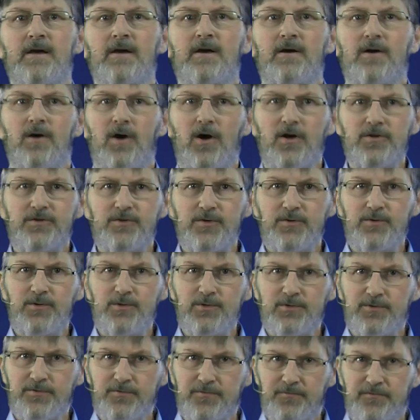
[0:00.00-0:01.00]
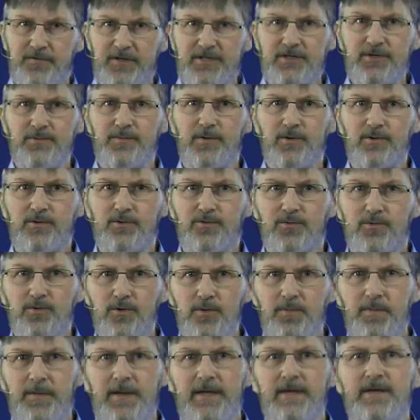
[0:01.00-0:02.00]
Also use visual
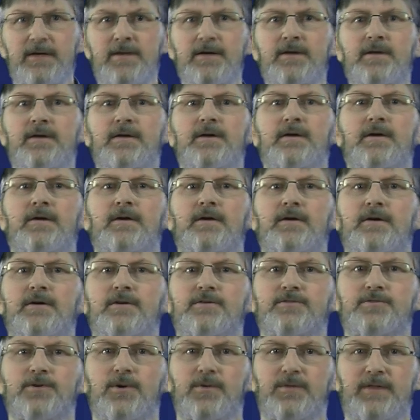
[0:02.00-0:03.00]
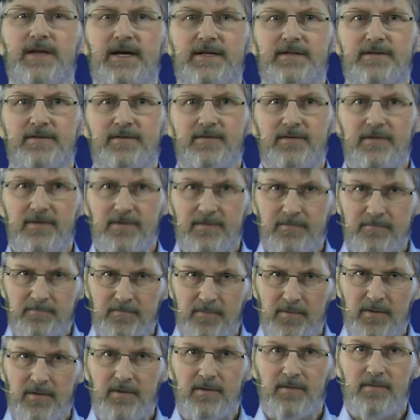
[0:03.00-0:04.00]
grouping so that
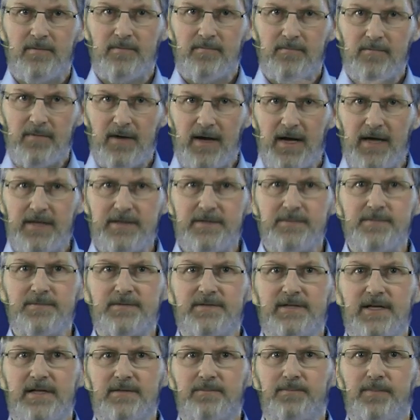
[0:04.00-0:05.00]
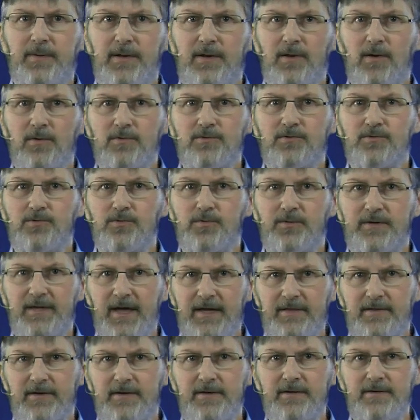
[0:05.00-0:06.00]
items that belong
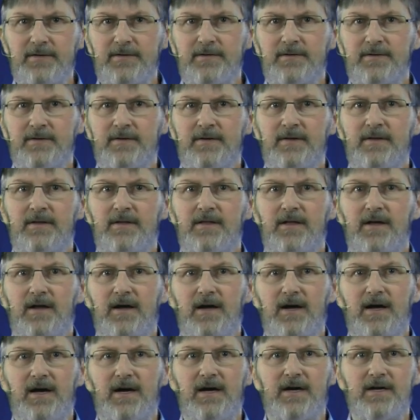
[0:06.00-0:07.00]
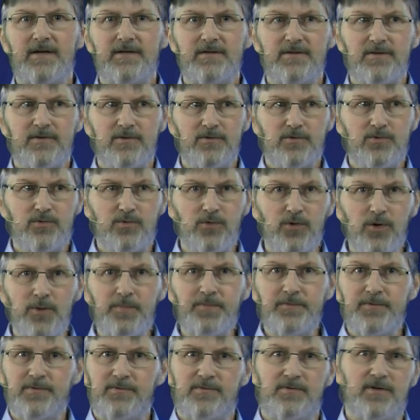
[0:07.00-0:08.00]
together are
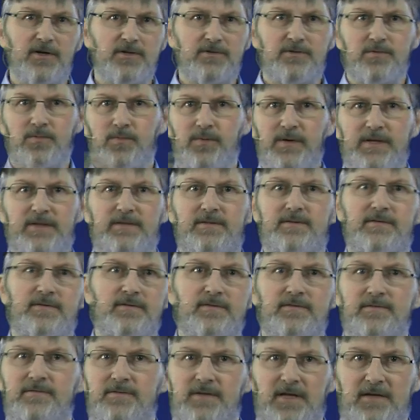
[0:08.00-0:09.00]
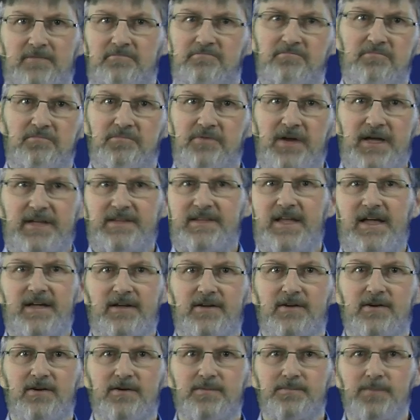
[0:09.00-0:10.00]
grouped not with, say,
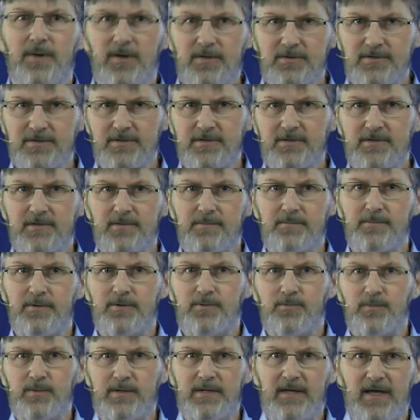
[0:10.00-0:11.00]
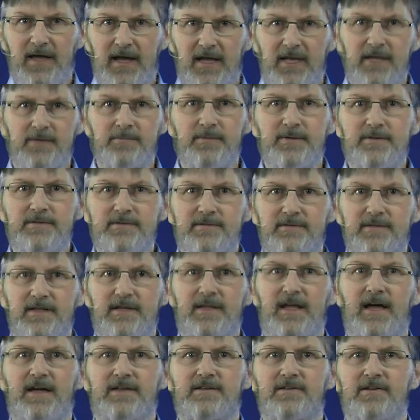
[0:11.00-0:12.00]
rectangular boxes, but with elements
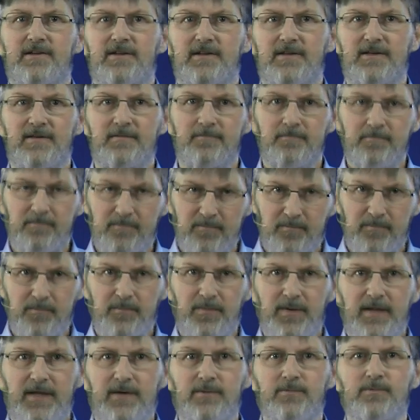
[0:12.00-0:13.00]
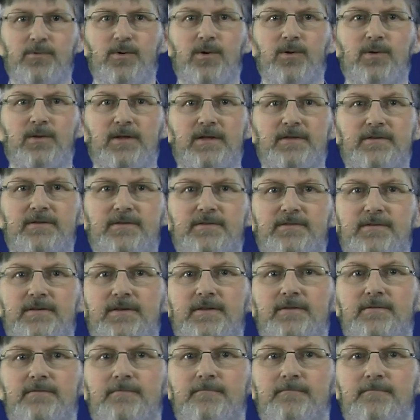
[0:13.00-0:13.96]
that actually play a role in the scene.